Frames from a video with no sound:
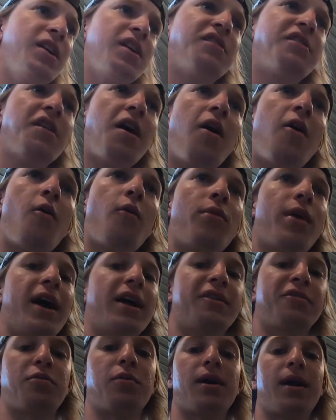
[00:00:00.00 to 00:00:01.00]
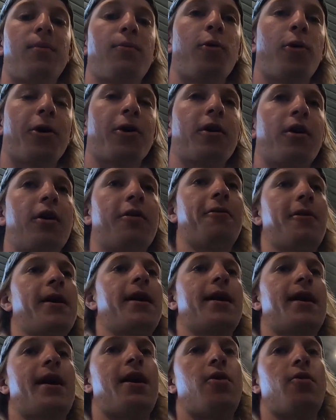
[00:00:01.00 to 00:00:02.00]
so that's what I'm working on right
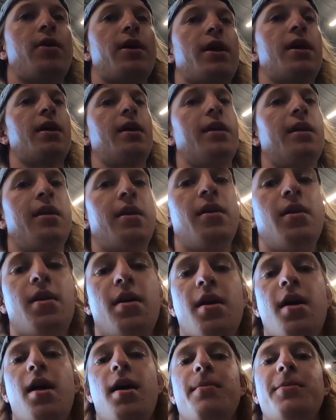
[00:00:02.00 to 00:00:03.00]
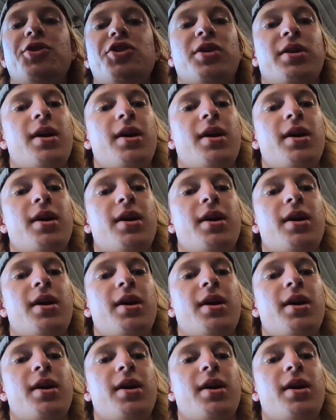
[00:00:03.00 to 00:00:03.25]
now, and I'm